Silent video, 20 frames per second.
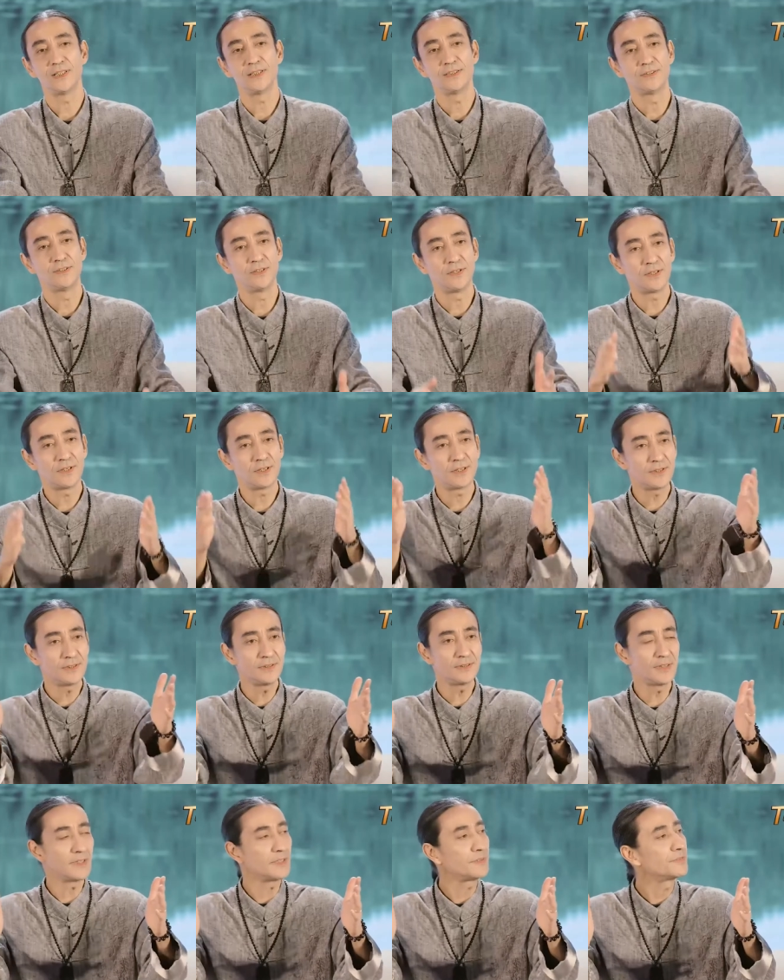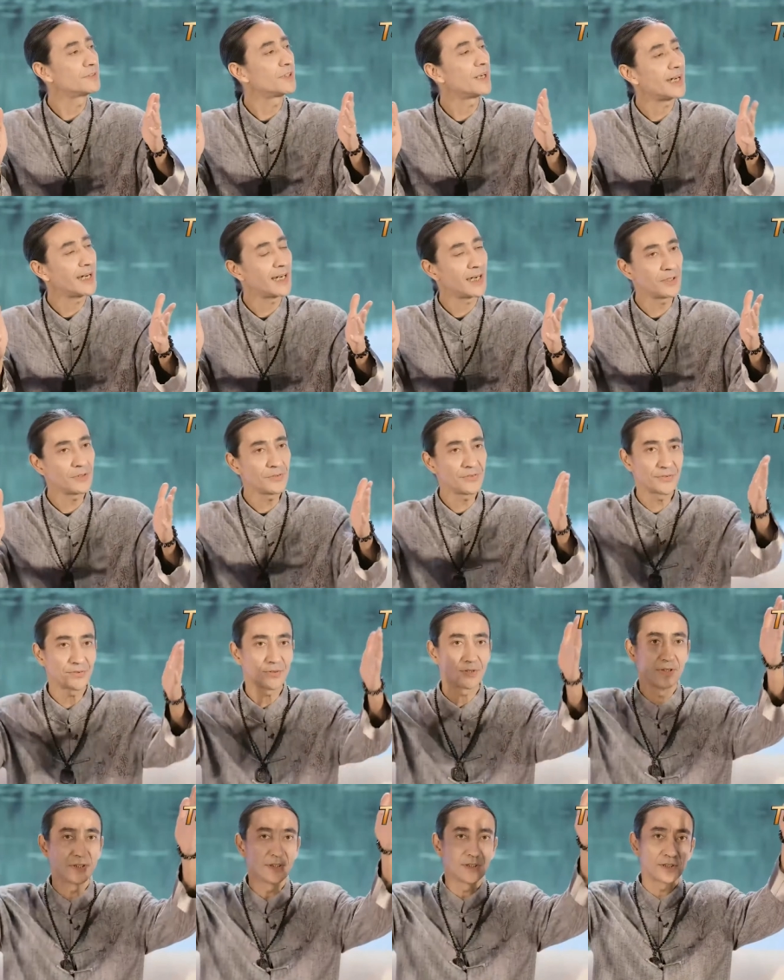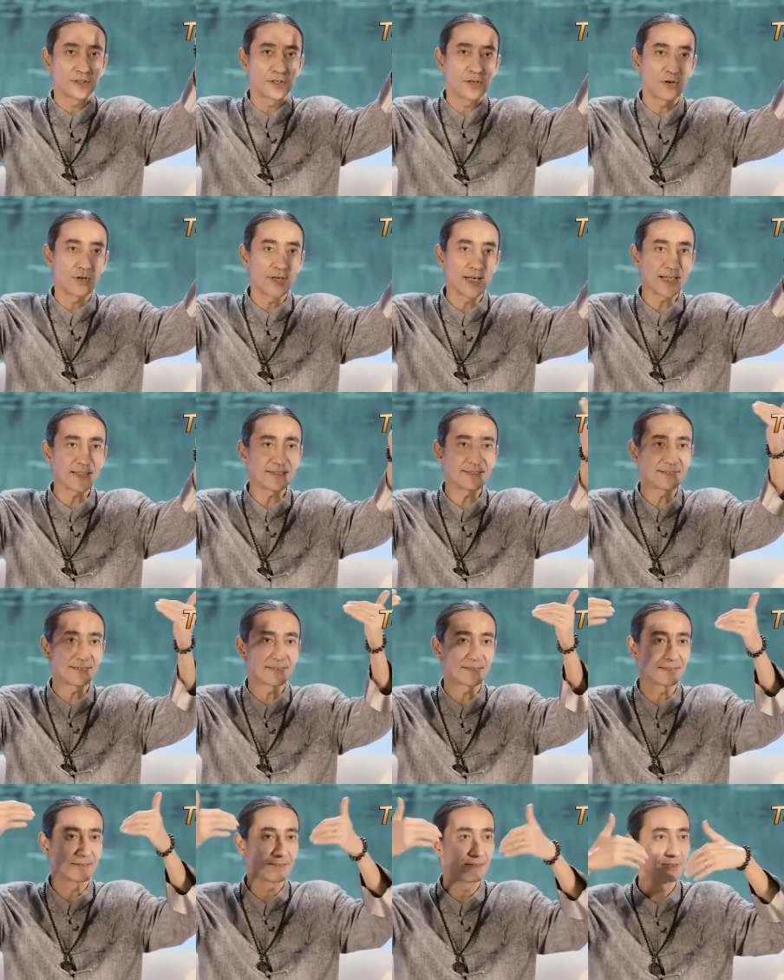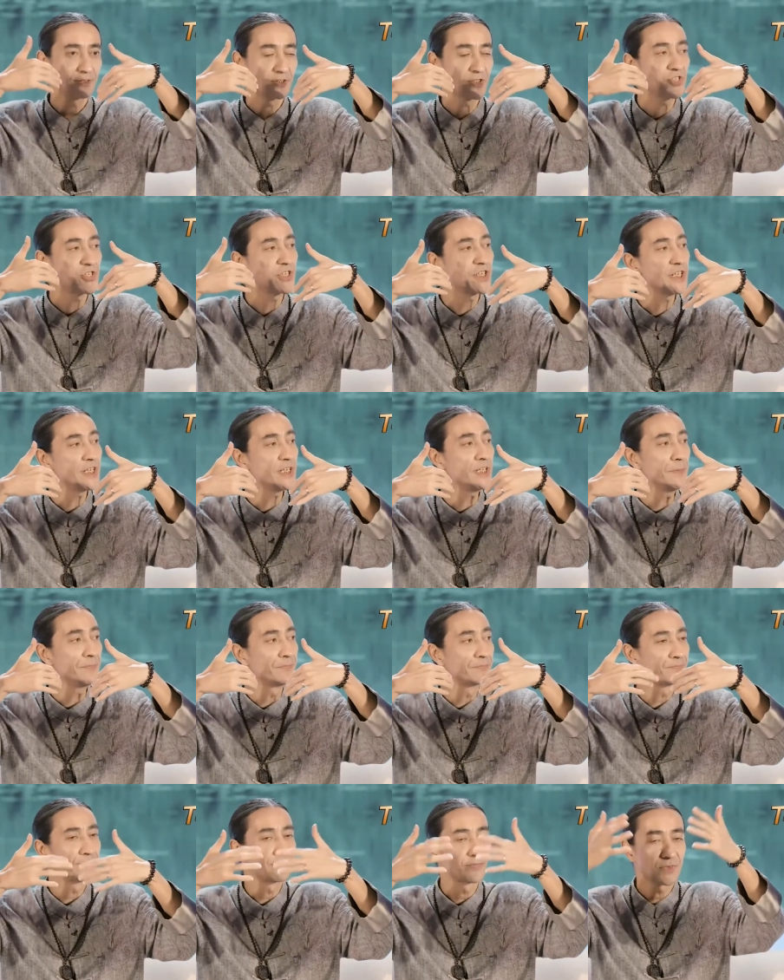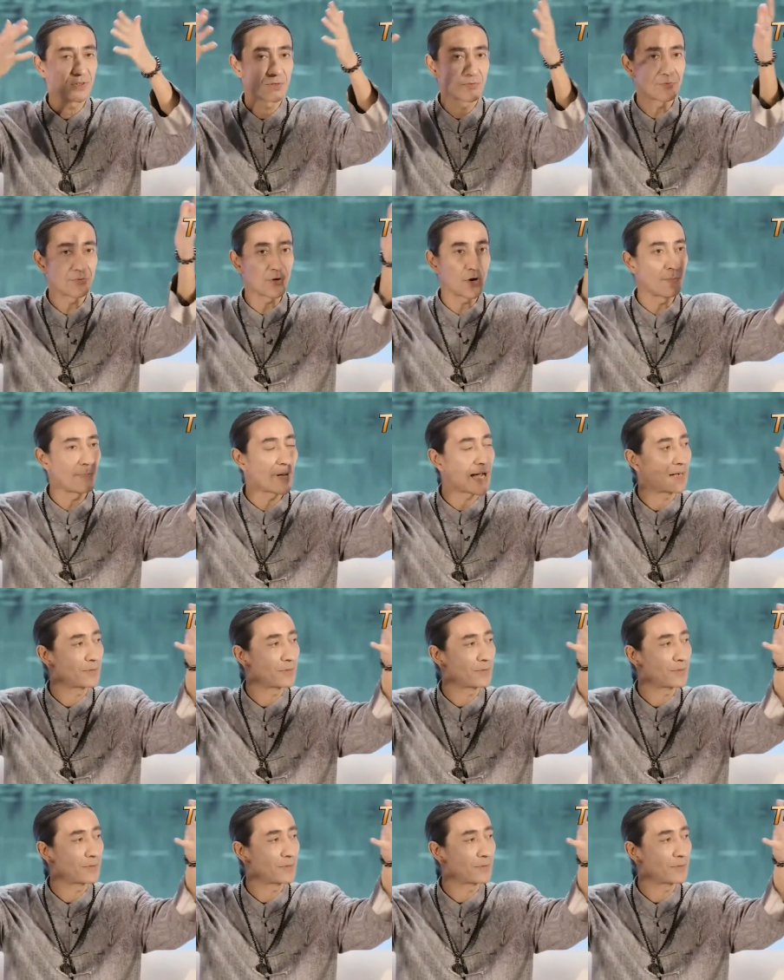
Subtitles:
the door of the house collects the chi from